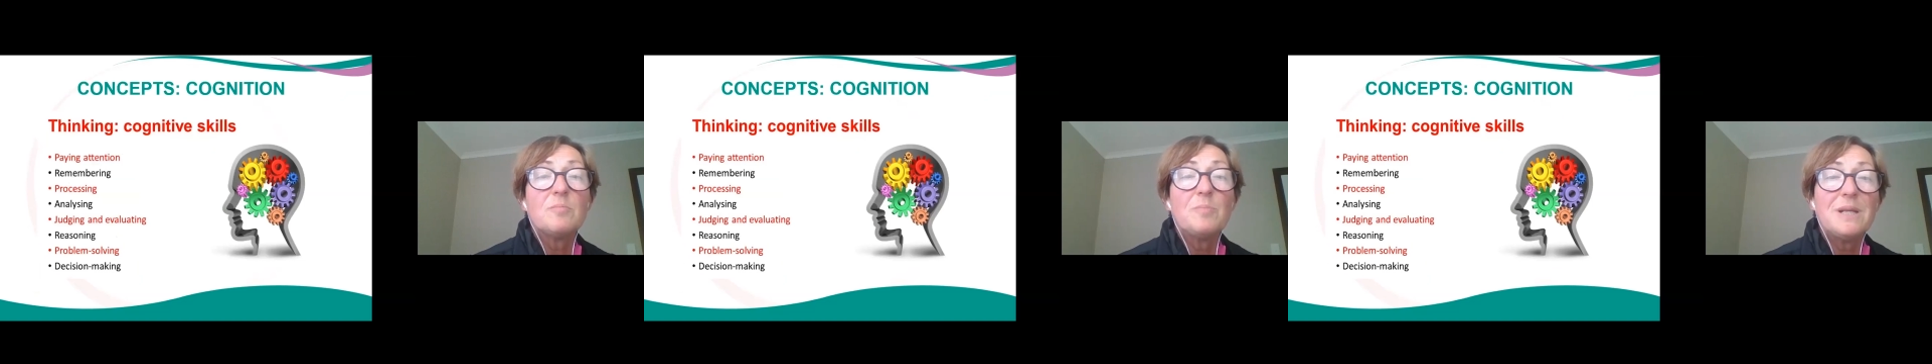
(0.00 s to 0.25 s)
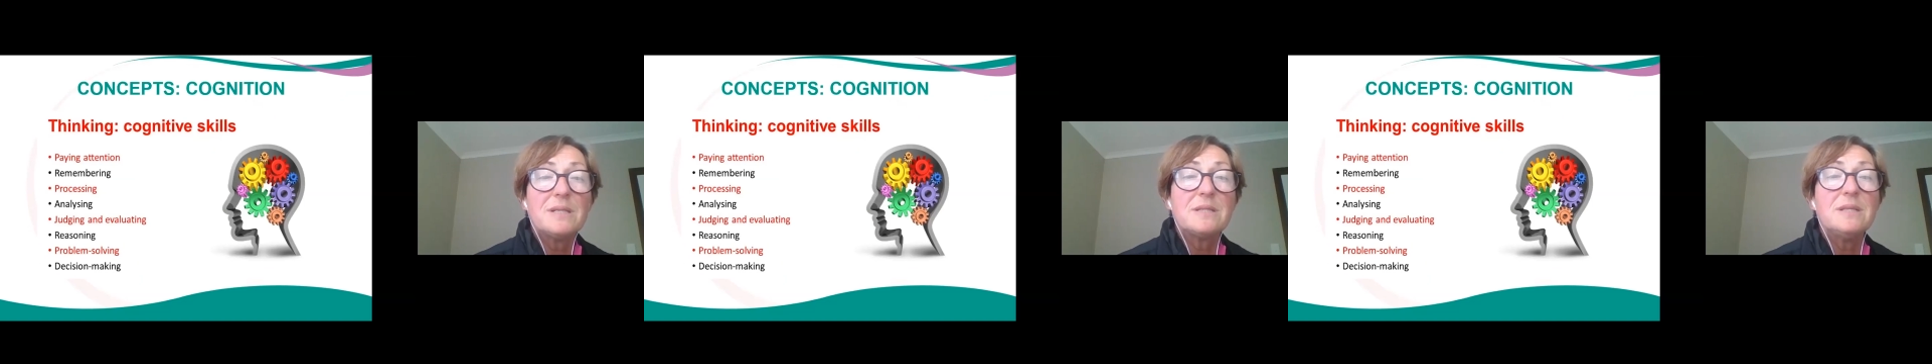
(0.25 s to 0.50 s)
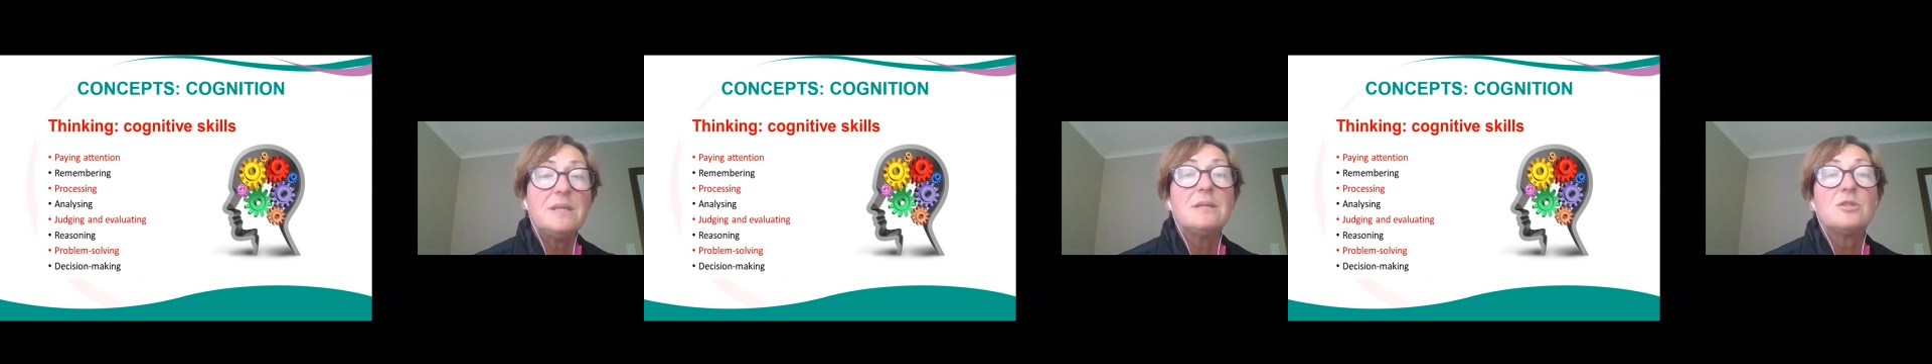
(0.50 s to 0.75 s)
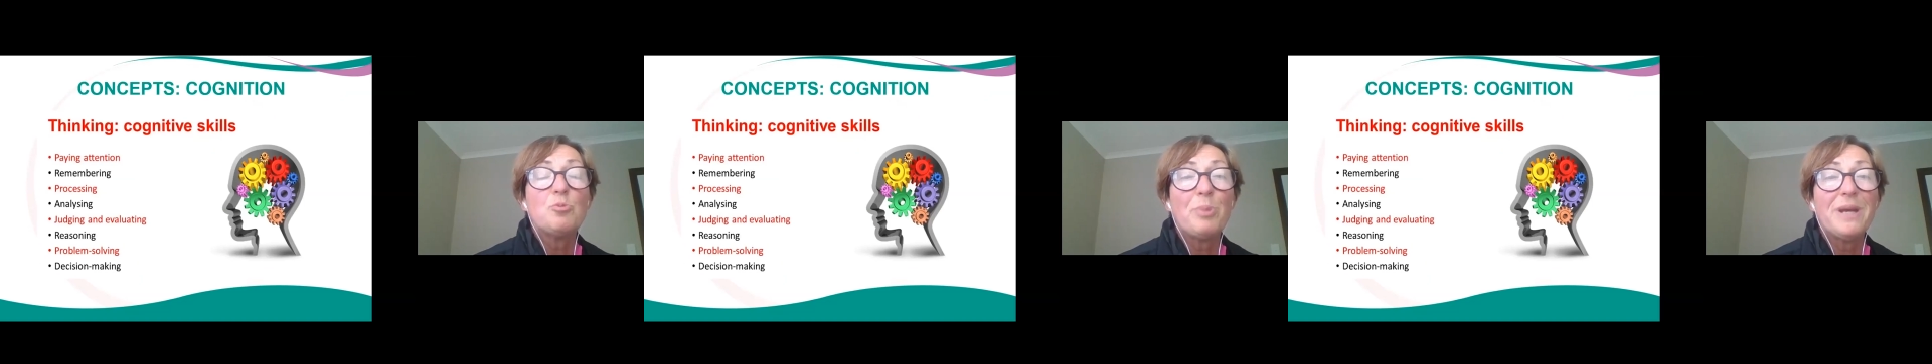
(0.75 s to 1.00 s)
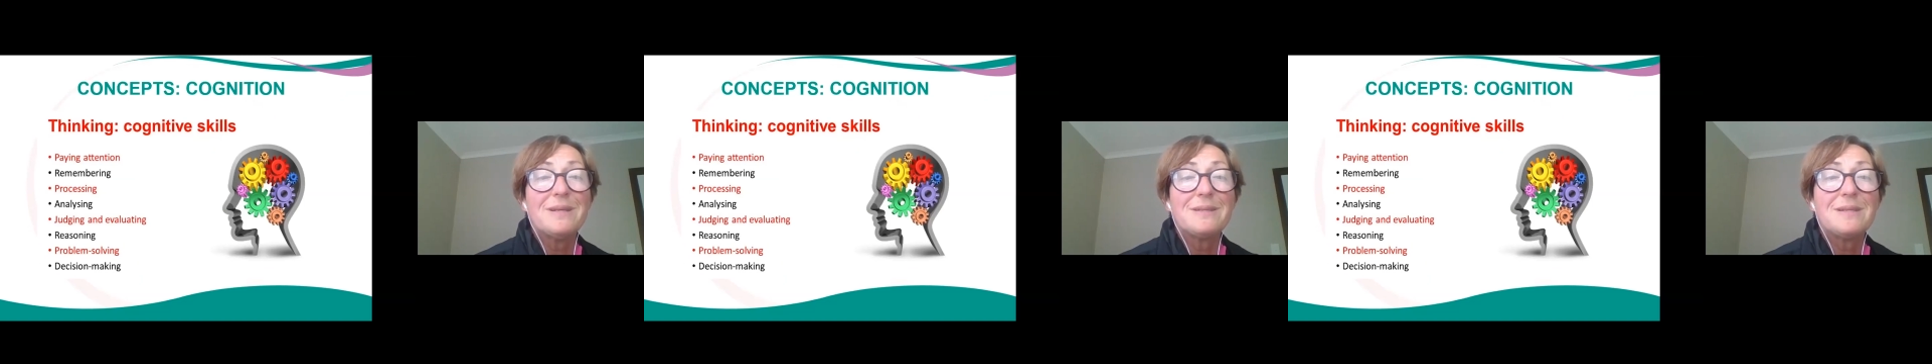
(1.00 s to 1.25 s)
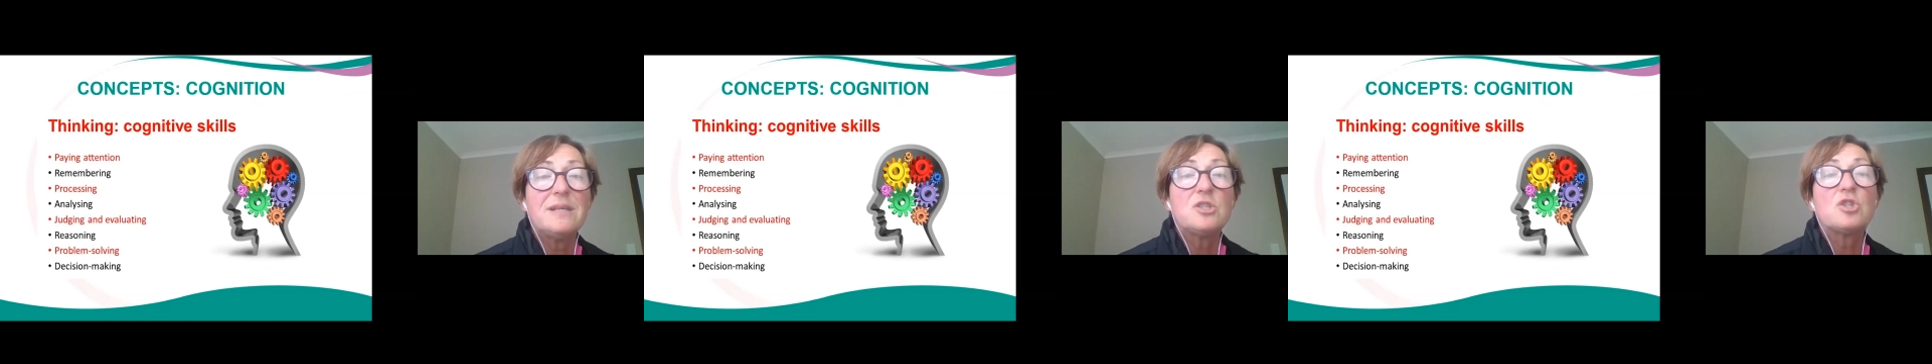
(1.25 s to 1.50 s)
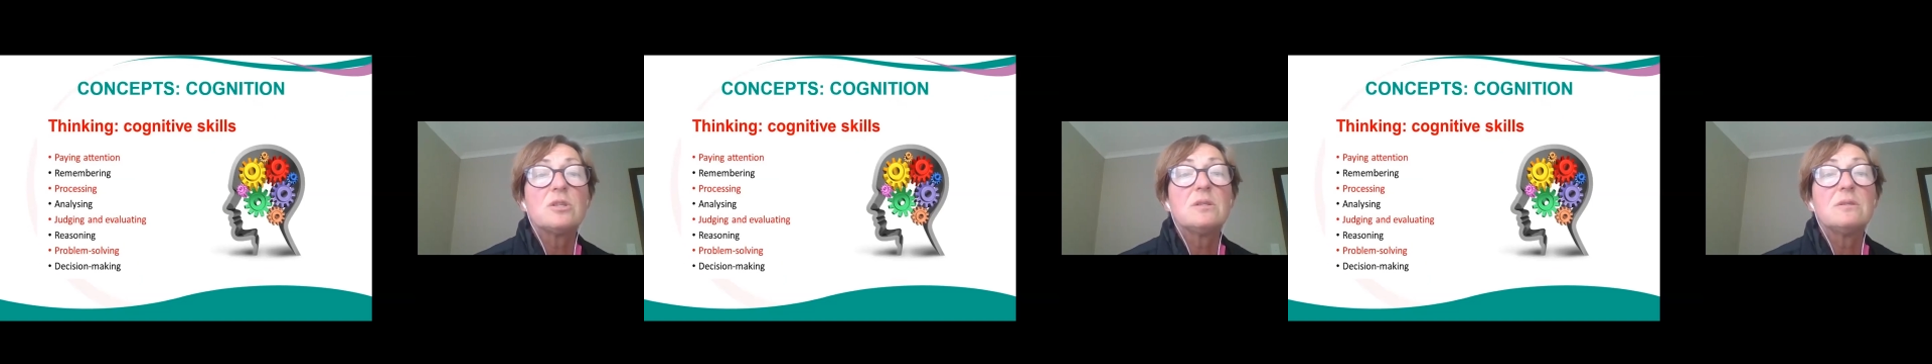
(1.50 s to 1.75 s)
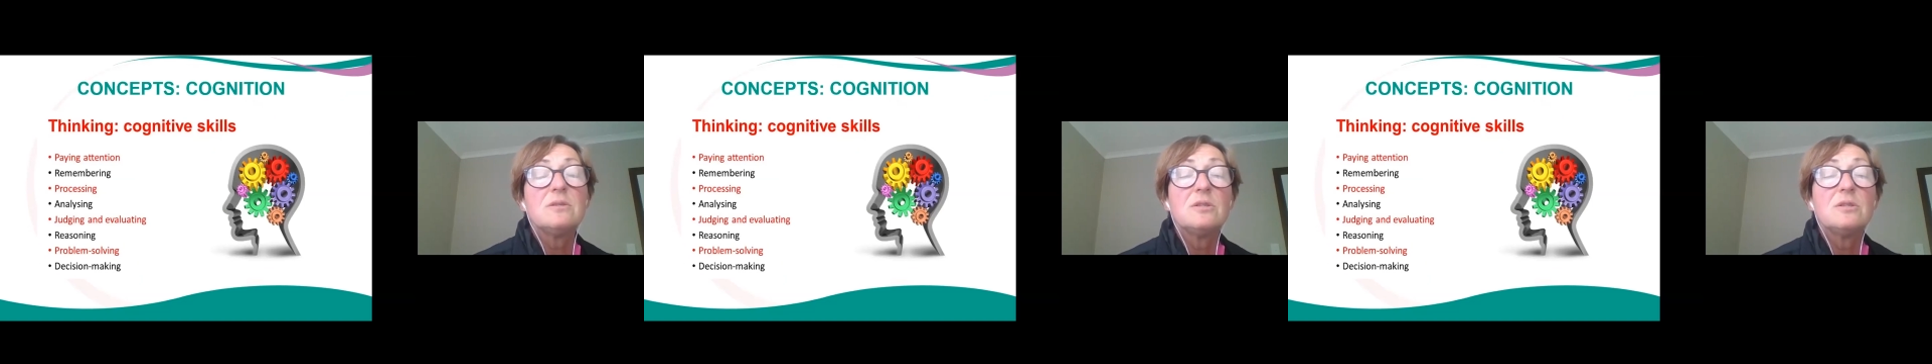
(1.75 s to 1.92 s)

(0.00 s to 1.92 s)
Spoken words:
ability to pay attention,